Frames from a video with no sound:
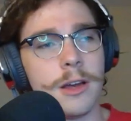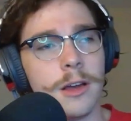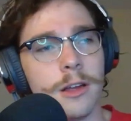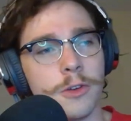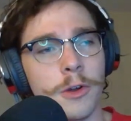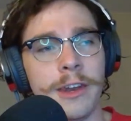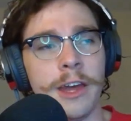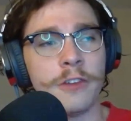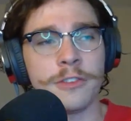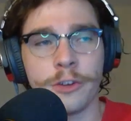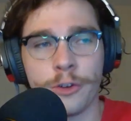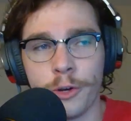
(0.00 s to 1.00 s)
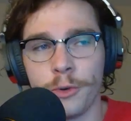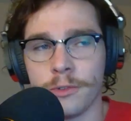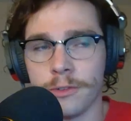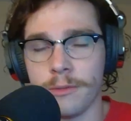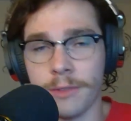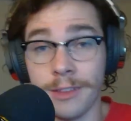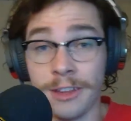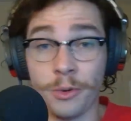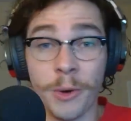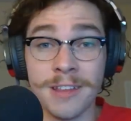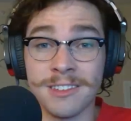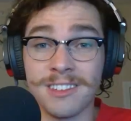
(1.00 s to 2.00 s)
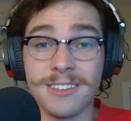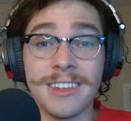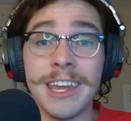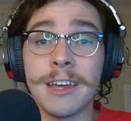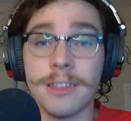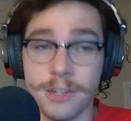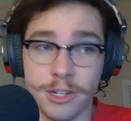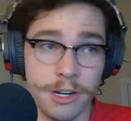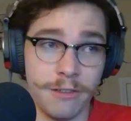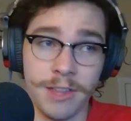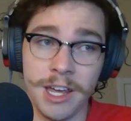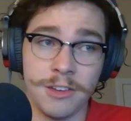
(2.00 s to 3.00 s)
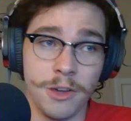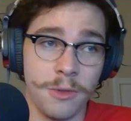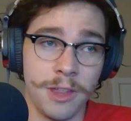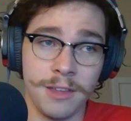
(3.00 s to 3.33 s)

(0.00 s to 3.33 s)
Let's go to Nelson Cruz. The Twins stink this year. They do.